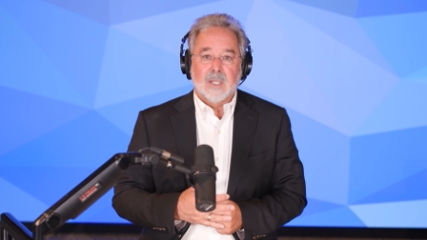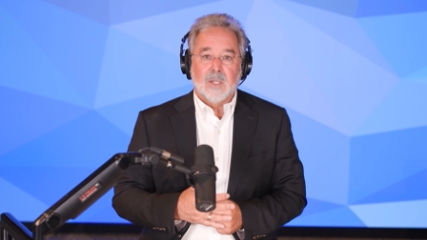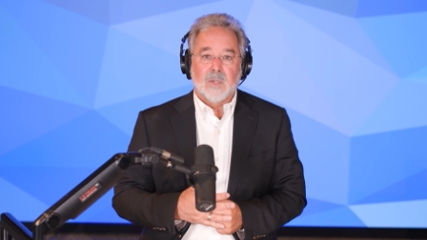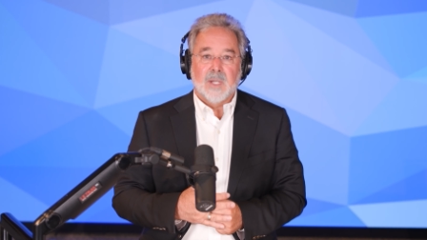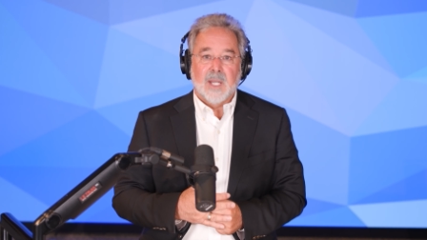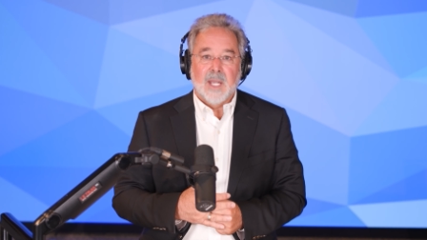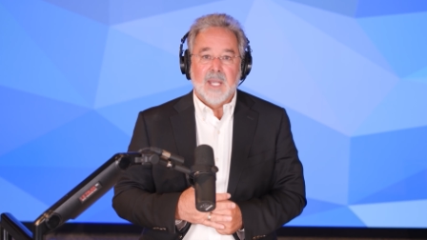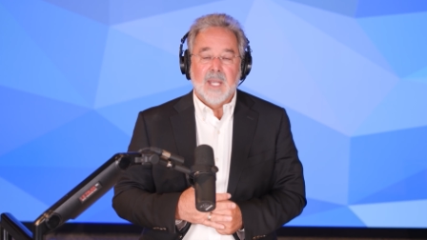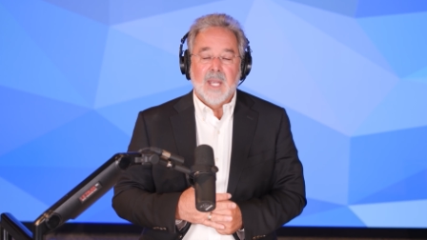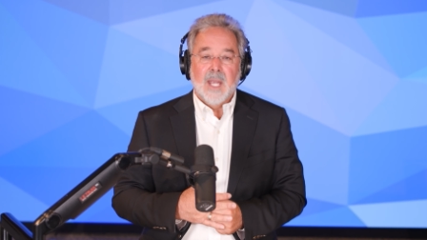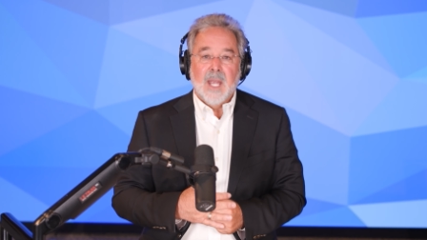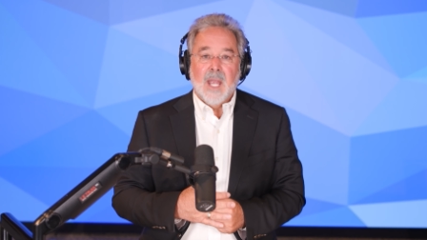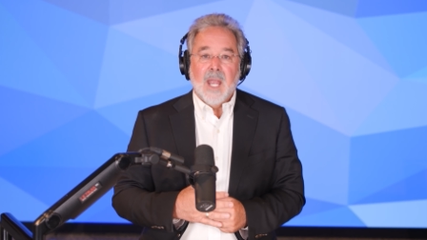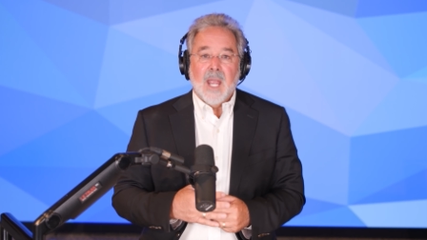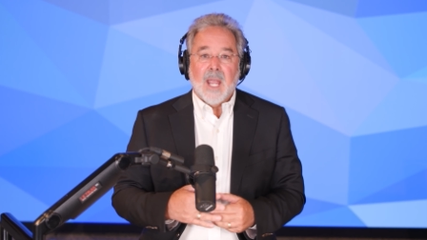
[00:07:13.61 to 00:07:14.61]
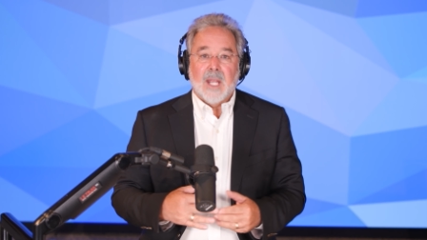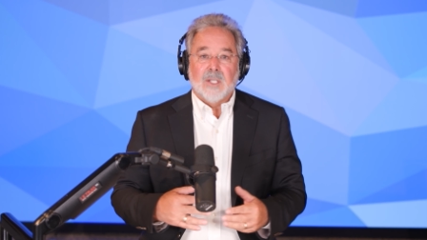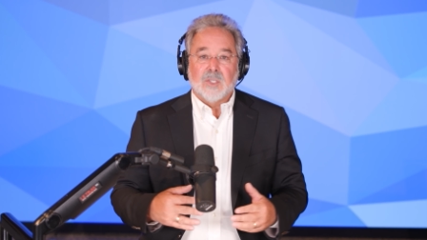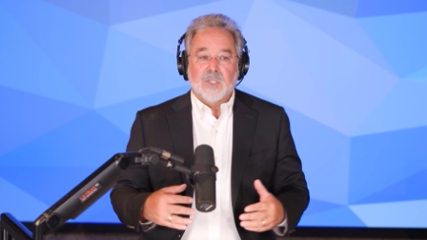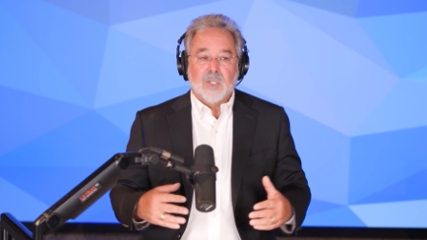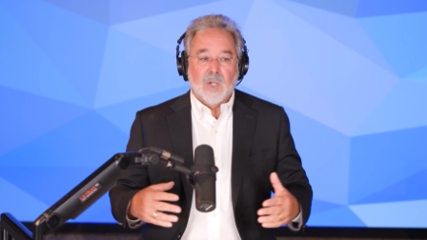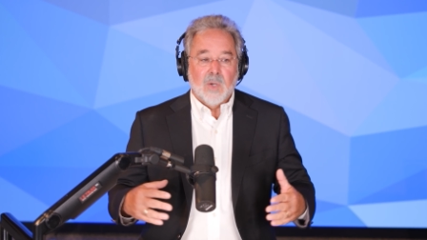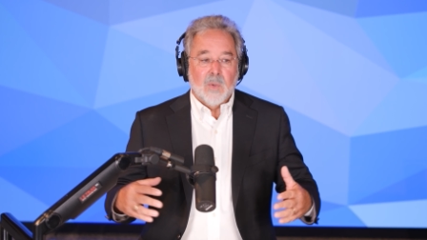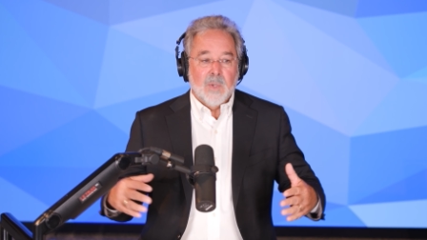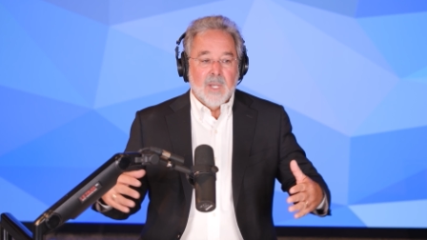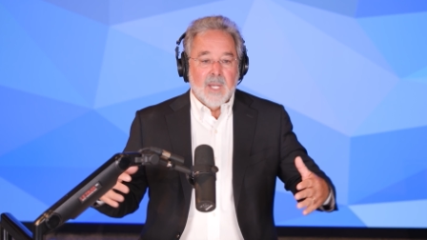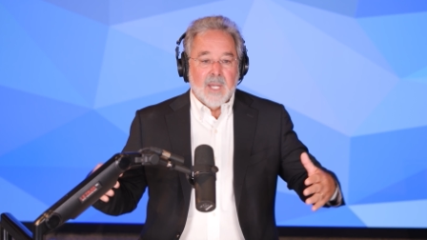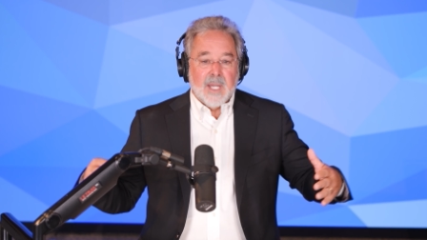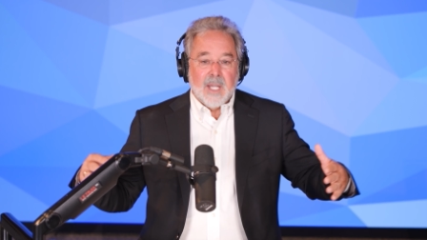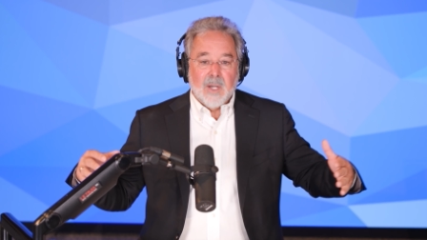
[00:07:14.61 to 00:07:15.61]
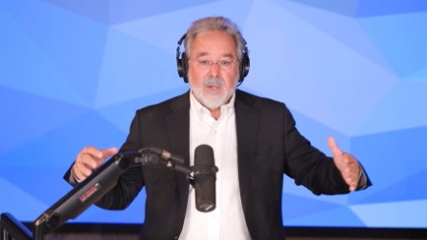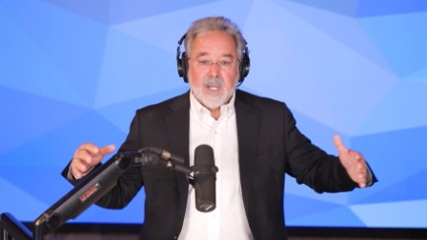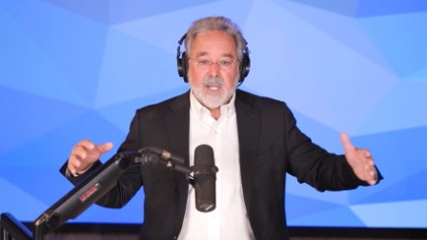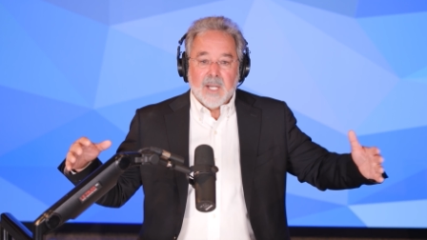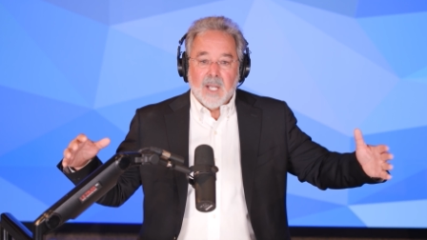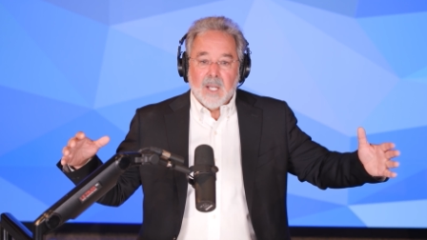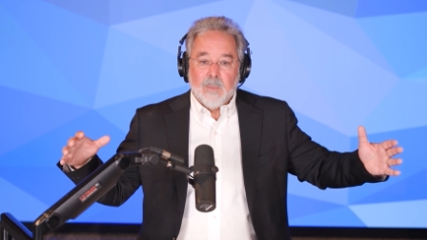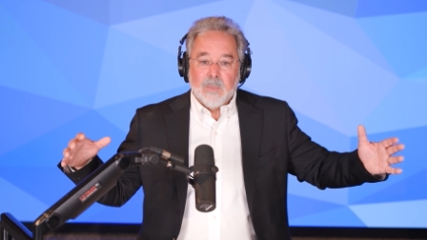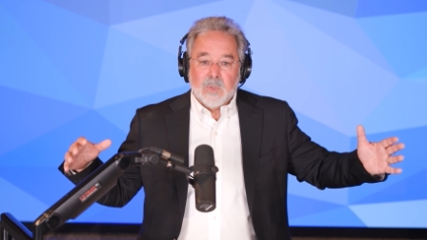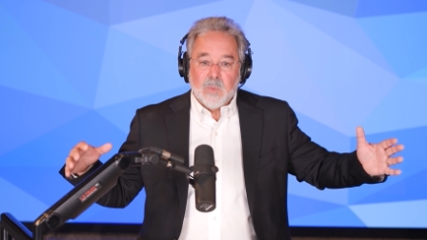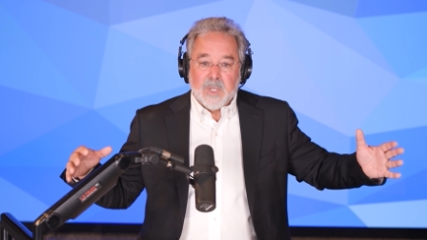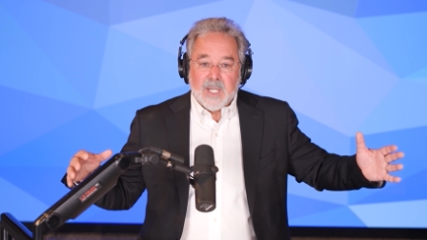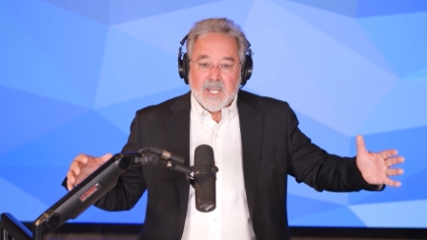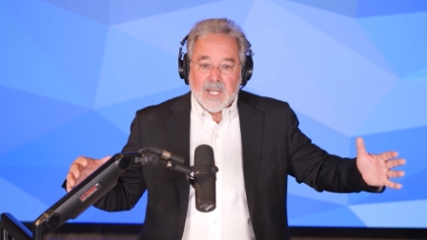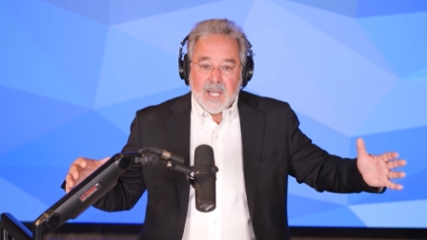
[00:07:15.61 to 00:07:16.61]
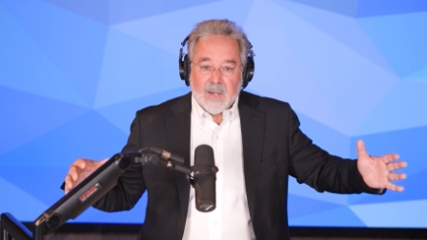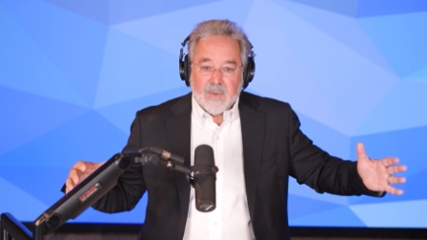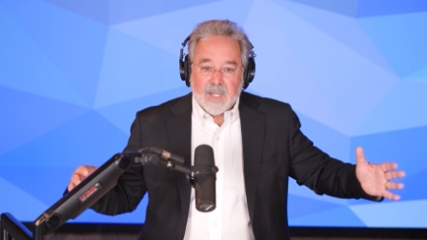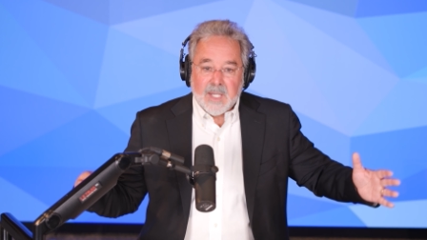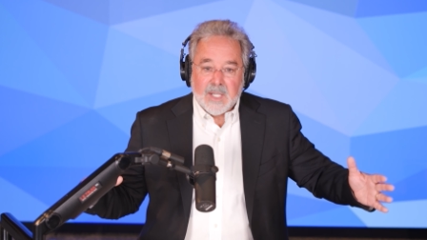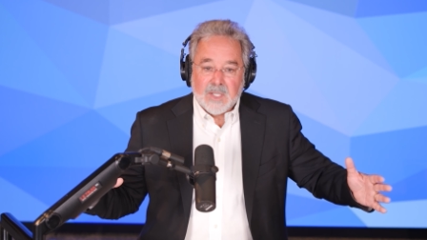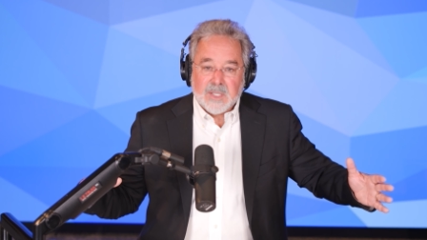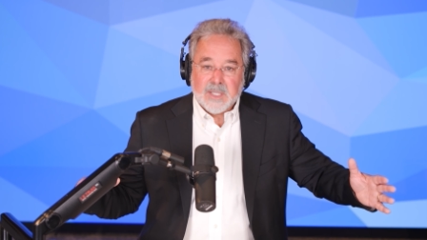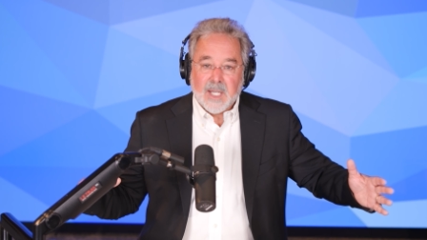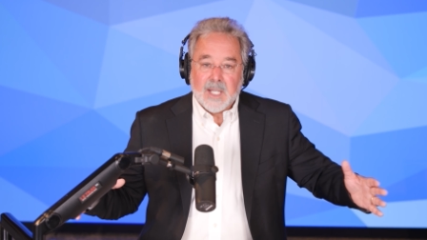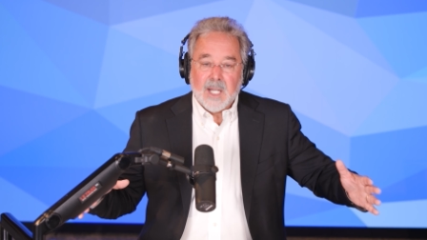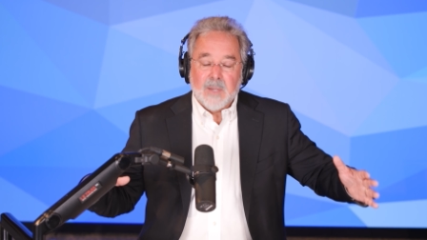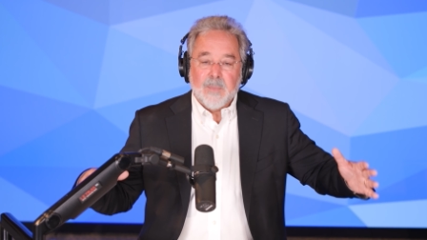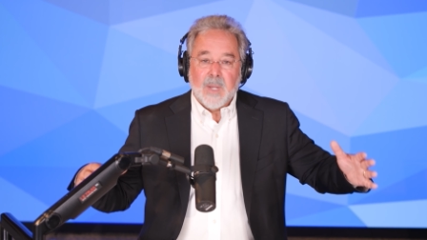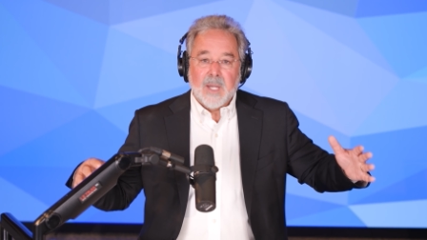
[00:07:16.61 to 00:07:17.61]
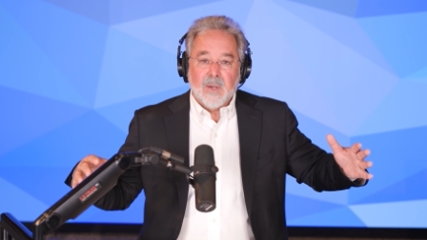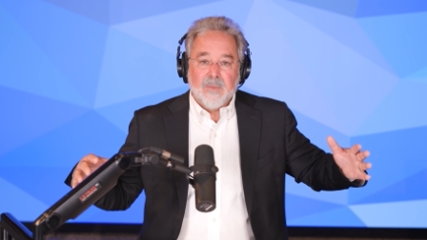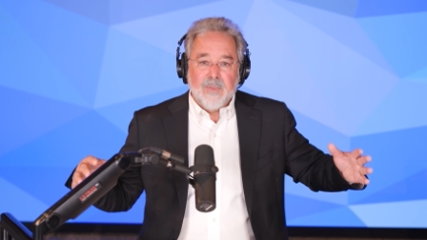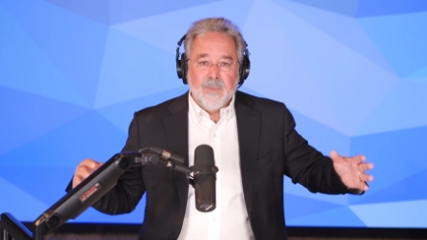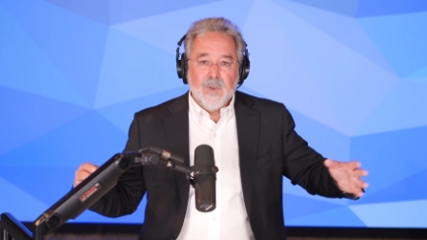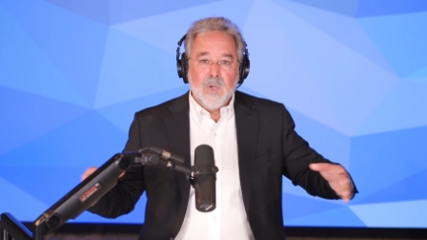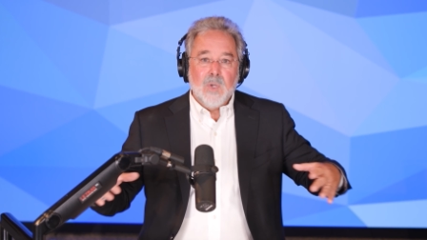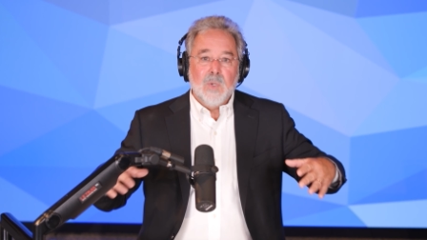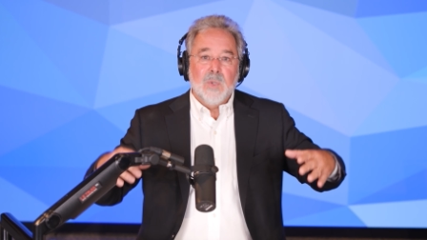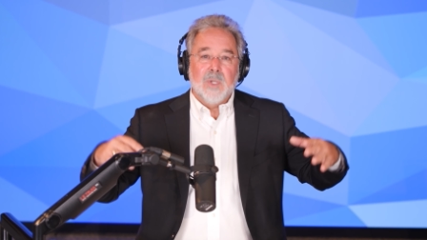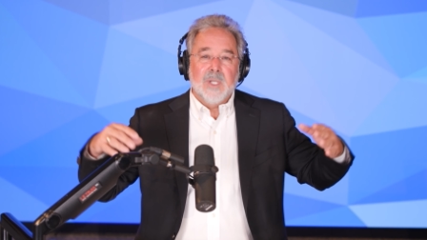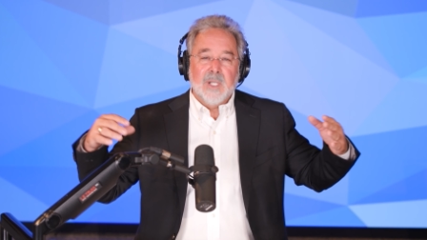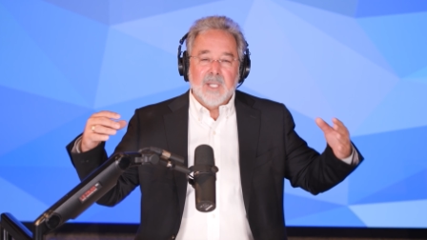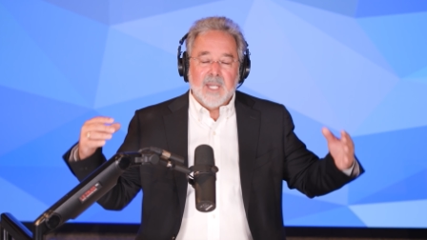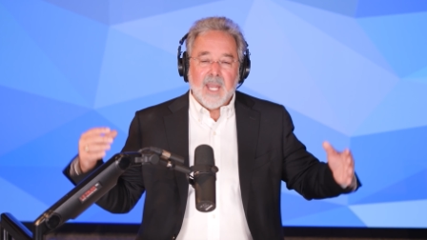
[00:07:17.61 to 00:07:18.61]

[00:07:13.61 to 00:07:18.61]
okay and so here it comes we get everything set up food,